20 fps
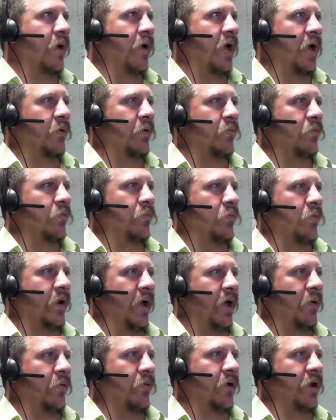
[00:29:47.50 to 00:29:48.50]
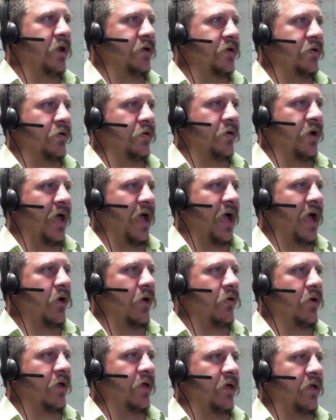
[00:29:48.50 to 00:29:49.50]
But what I want to do
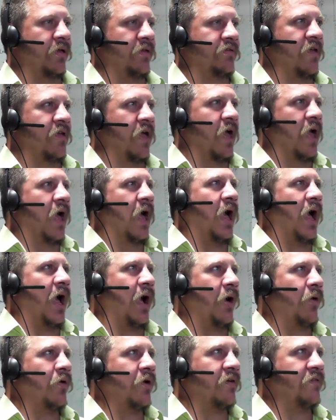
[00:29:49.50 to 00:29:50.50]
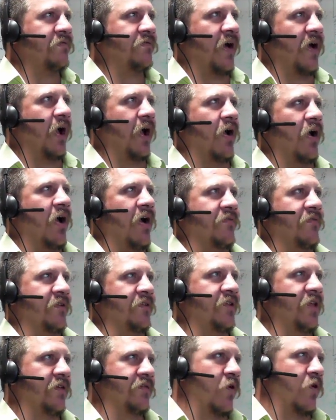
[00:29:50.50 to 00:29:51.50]
now is I want to fire off a
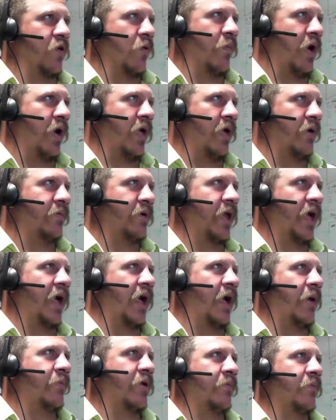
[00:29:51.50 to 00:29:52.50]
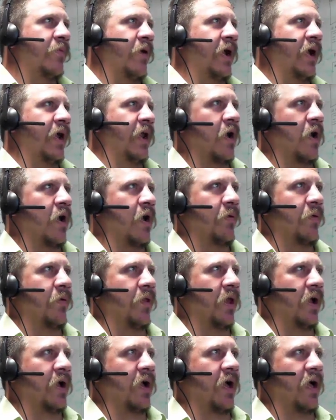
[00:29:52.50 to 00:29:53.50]
disco ball. I'm gonna bring in a
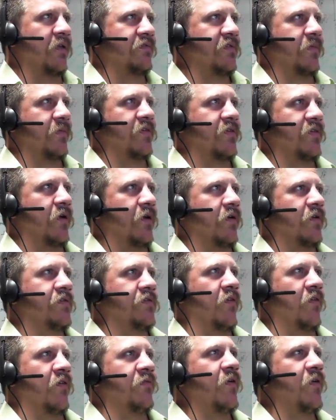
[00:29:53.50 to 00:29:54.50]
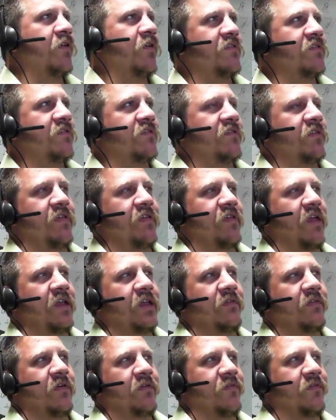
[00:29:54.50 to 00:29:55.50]
couple of concepts here. So first is this
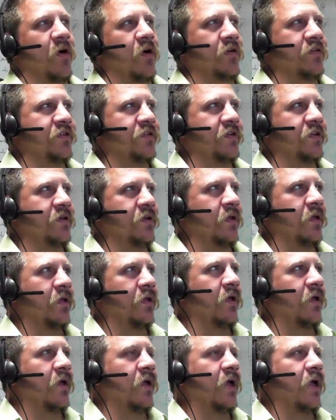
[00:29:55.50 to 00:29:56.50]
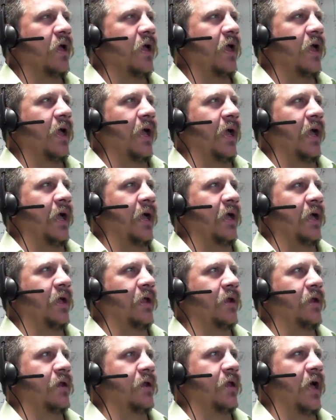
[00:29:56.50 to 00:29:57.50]
idea of a function,
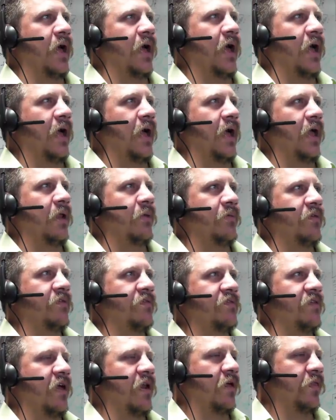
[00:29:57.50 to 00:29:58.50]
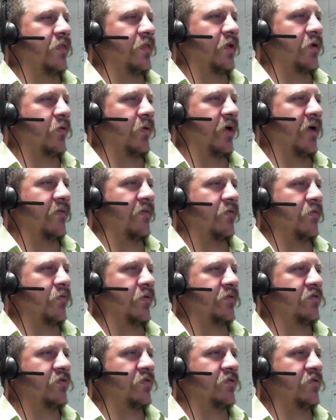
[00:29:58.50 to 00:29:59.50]
And let me see, I don't think we have
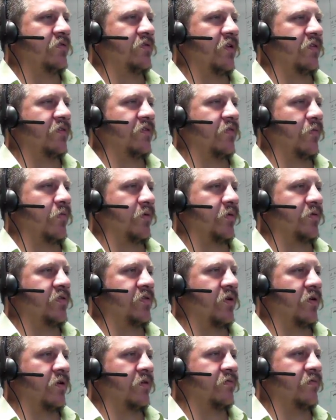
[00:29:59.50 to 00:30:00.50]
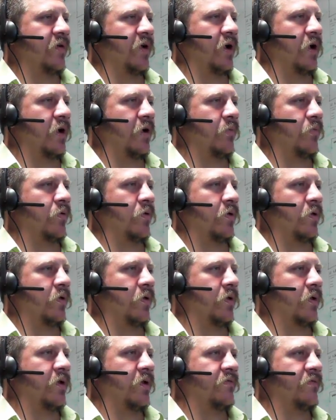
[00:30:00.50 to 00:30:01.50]
a sense of a return
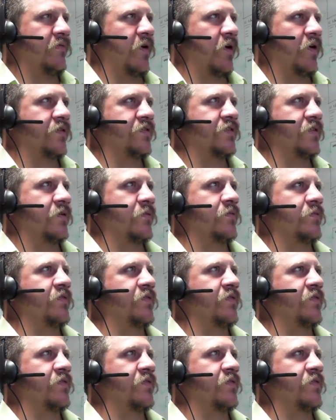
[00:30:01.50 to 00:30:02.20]
variable in a function.